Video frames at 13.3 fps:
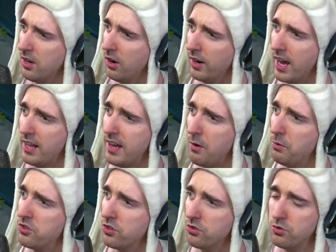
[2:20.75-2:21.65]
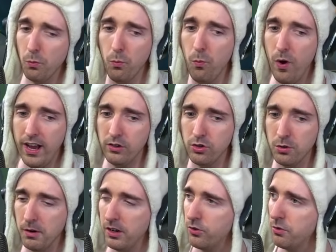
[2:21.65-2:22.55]
Okay, that was just way too
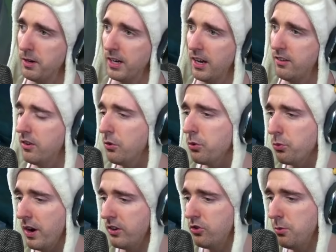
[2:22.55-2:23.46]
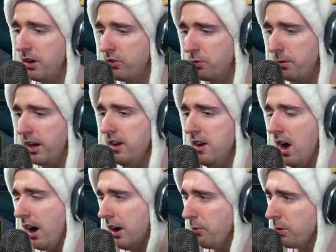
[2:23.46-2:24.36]
much for me, guys. That was way too much for me.
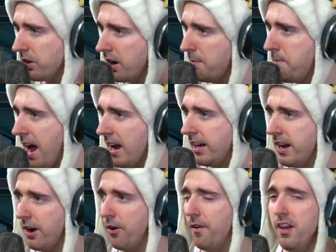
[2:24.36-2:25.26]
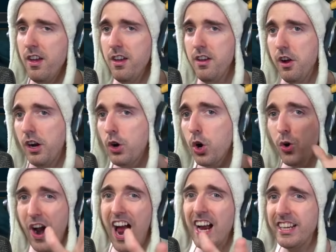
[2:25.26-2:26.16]
All right, we're going to back here.
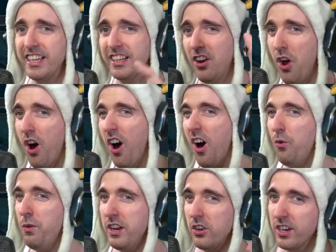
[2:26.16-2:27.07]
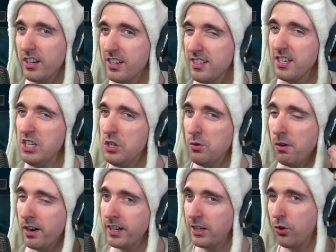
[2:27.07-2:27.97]
Kraken. Are we going to continue
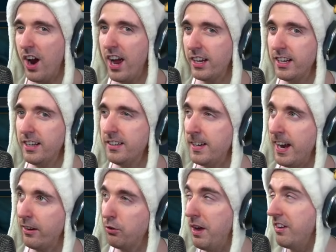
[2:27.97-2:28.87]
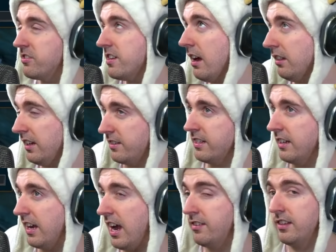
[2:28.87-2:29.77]
running Kraken in the next patch? Now, listen,
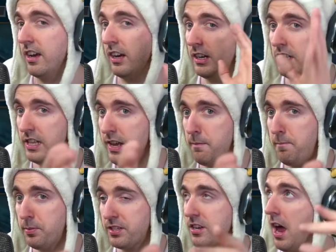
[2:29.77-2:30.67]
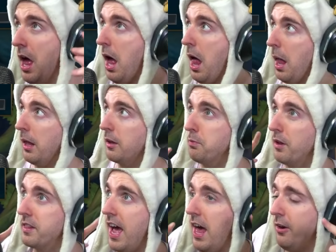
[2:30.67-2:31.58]
guys. Eclipse... Let's
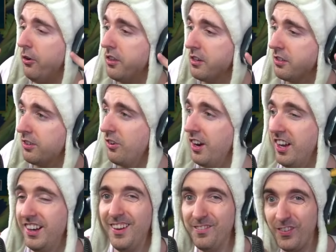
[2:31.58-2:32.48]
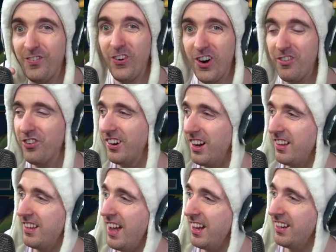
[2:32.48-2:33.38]
put that on the screen, and before I forgot
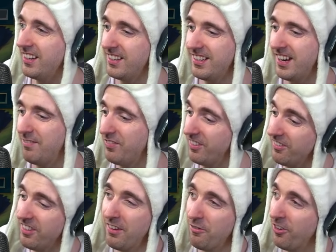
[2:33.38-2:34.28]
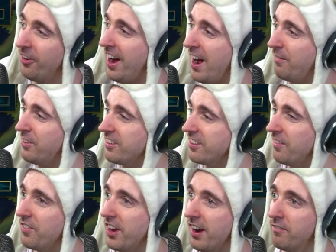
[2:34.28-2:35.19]
to edit it in, that will happen
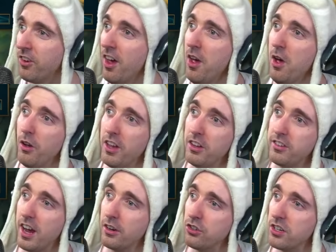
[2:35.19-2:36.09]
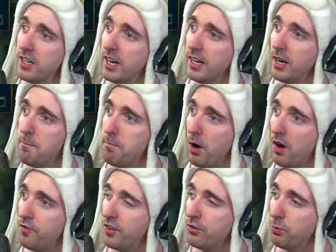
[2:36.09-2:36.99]
sometimes, is actually getting a
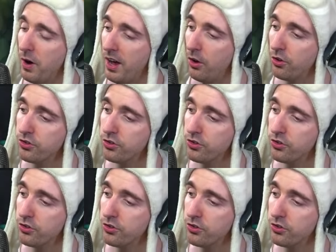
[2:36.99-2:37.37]
buff as well.